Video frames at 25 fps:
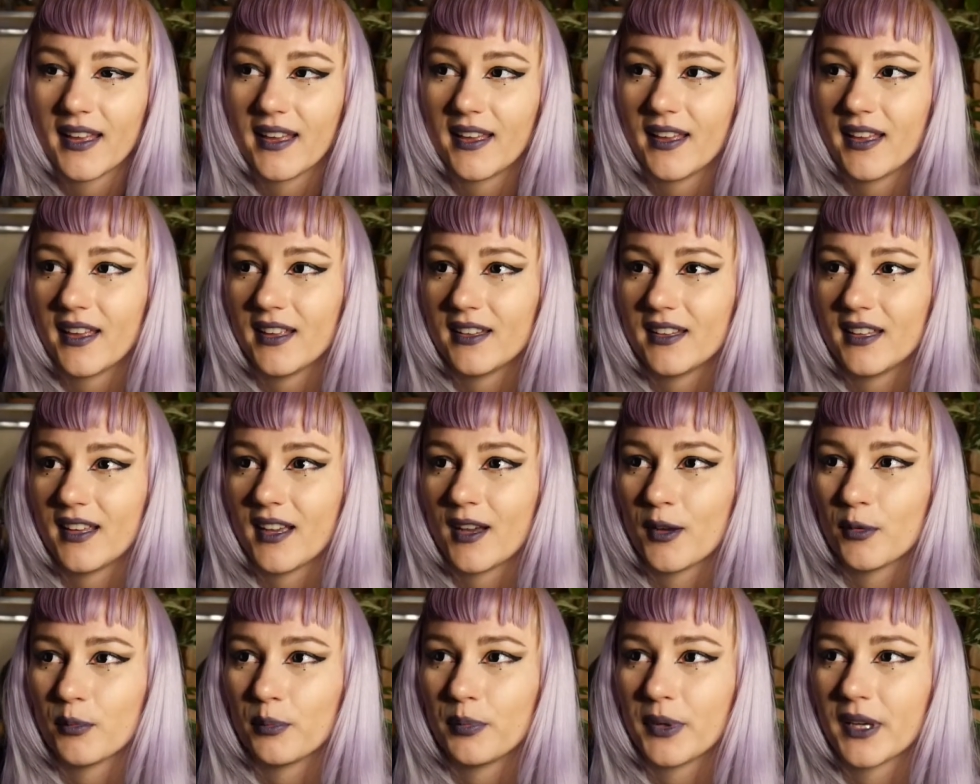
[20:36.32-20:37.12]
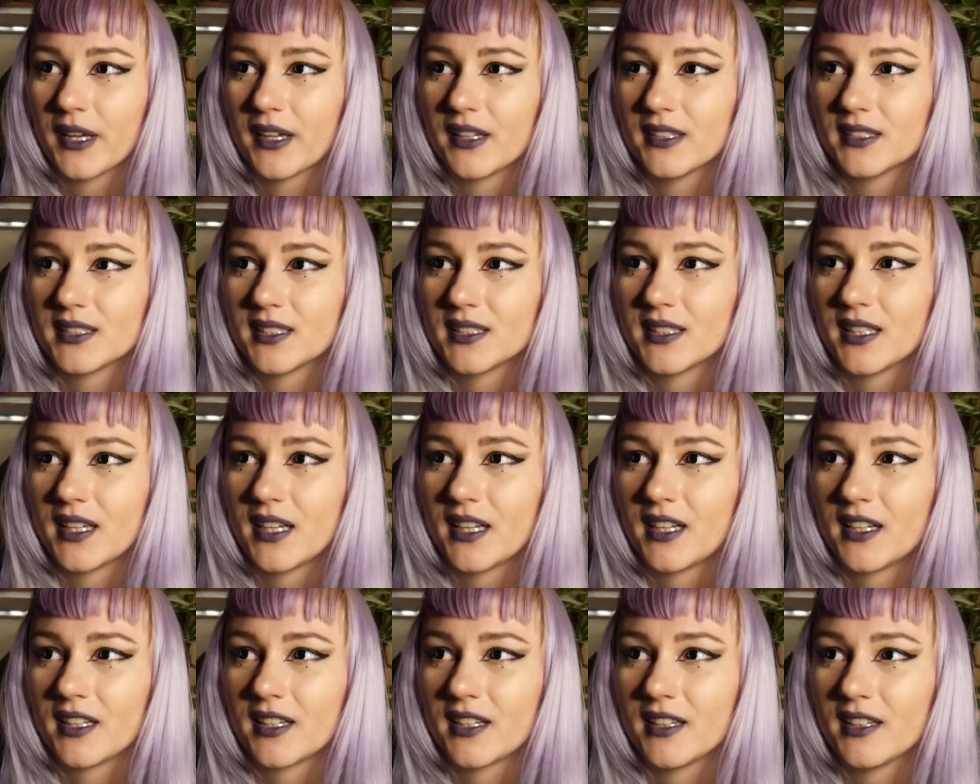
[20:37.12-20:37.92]
And yeah, because I
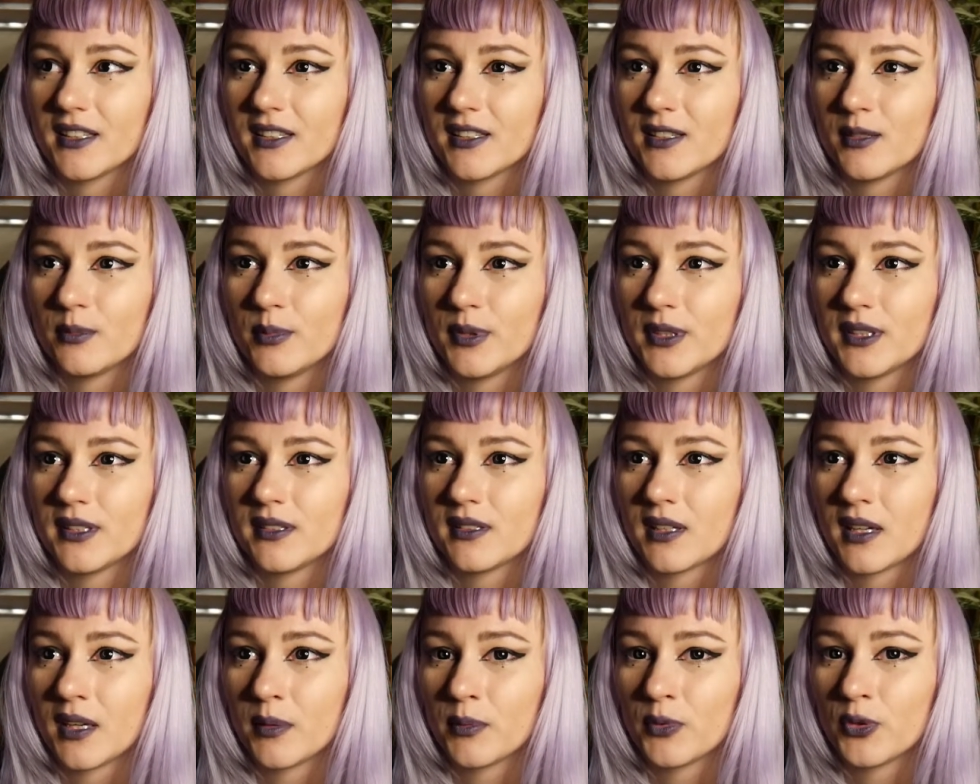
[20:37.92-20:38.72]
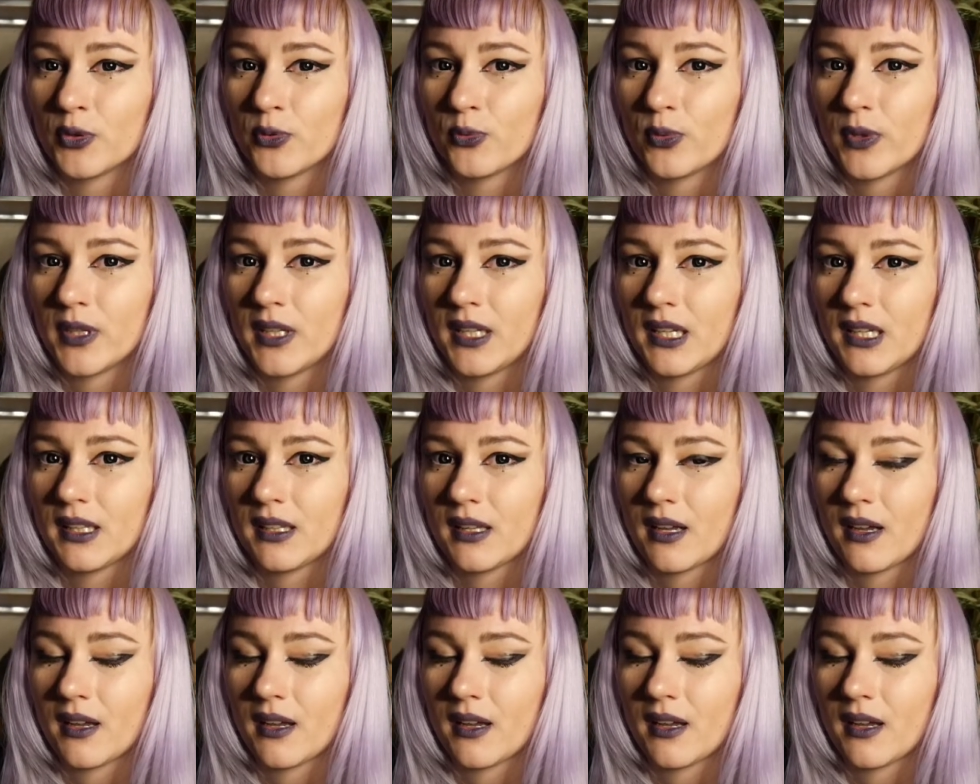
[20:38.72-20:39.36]
had a little bit time to wait,